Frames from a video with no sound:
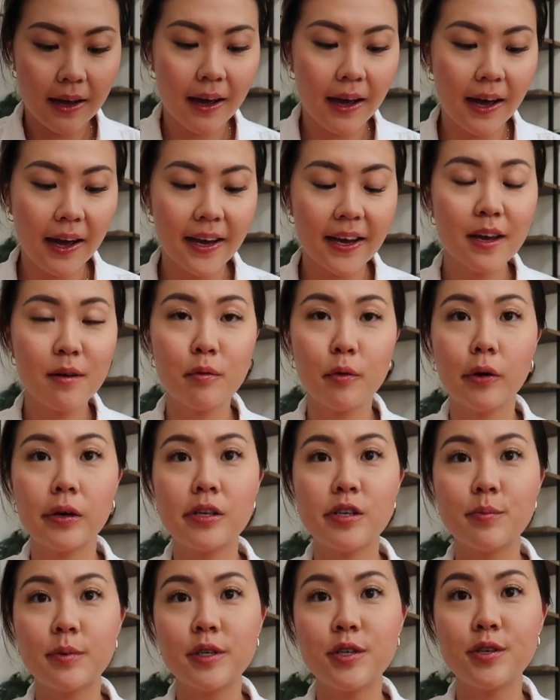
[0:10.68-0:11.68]
I am going
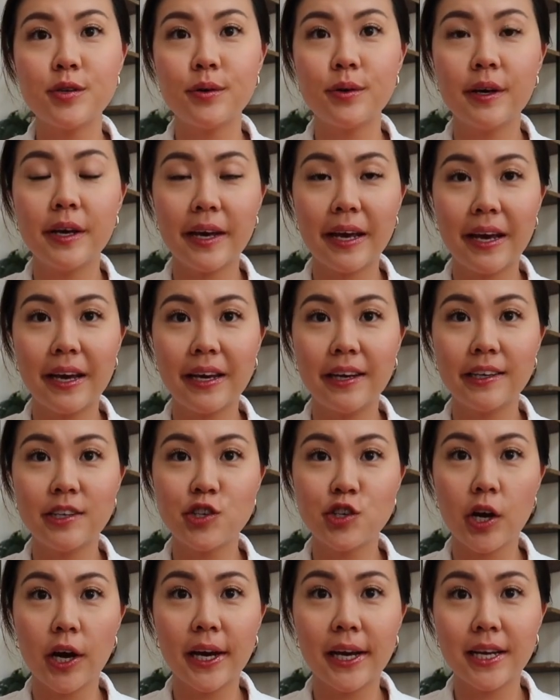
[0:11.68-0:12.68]
to be doing a
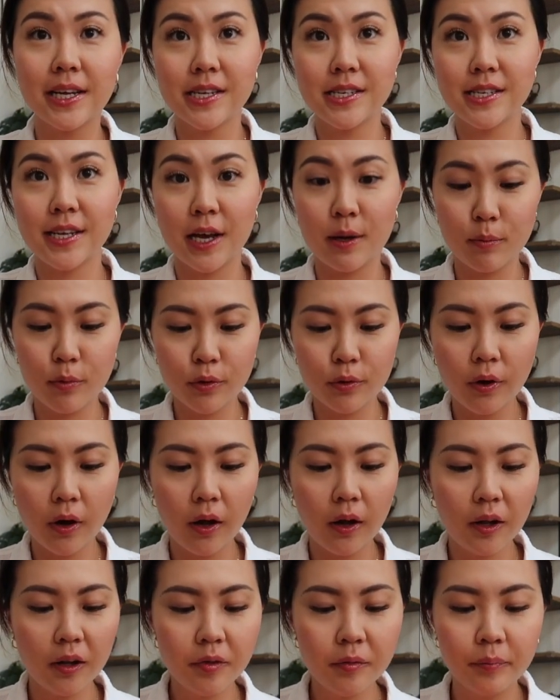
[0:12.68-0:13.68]
giant Temu
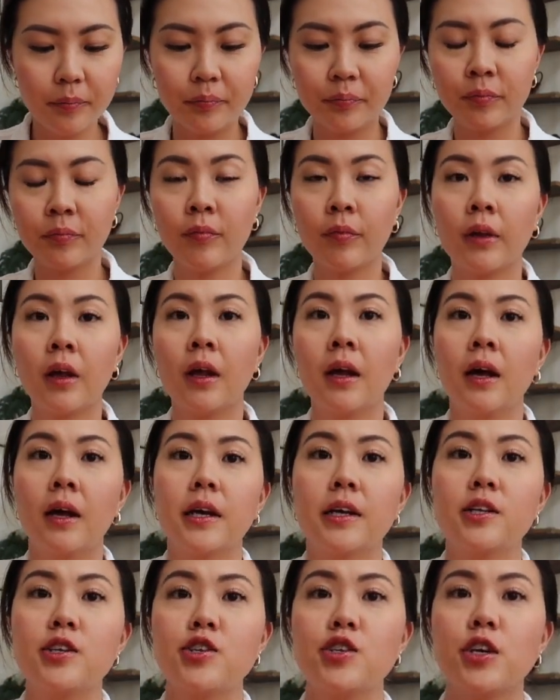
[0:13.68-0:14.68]
haul.
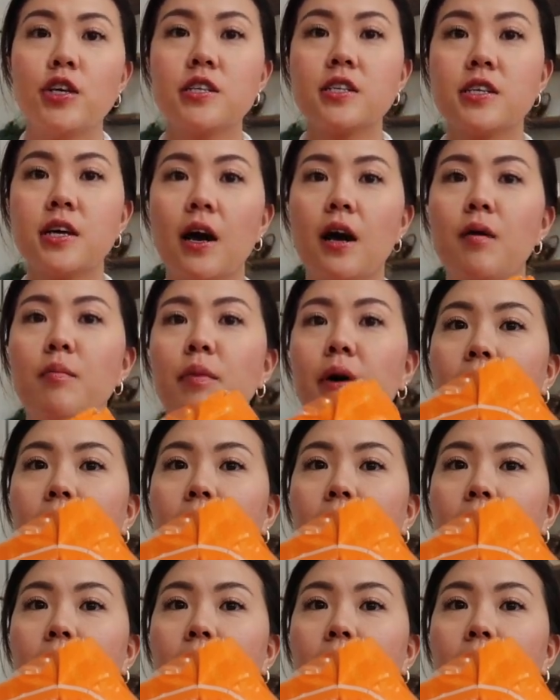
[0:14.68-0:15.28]
Just got